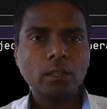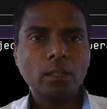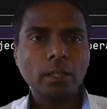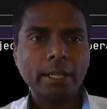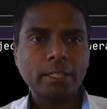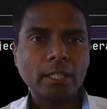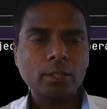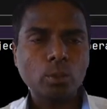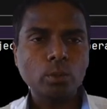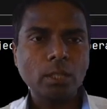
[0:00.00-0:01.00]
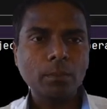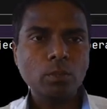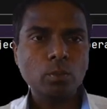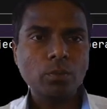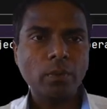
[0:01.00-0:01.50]
x raised to 3
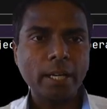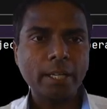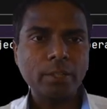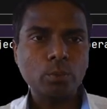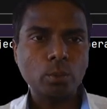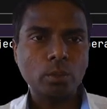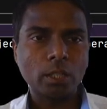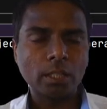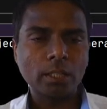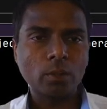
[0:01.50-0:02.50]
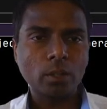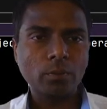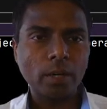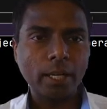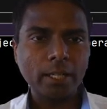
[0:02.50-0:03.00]
means what, 5 raised to 3. Okay,
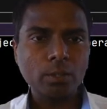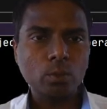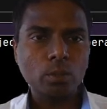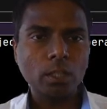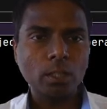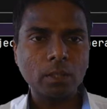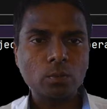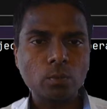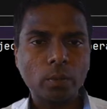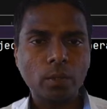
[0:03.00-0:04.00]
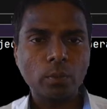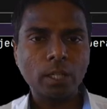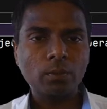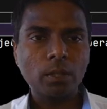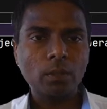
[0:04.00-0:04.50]
5 raised to 3 means
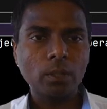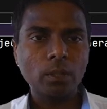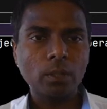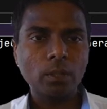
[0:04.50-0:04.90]
125 will get.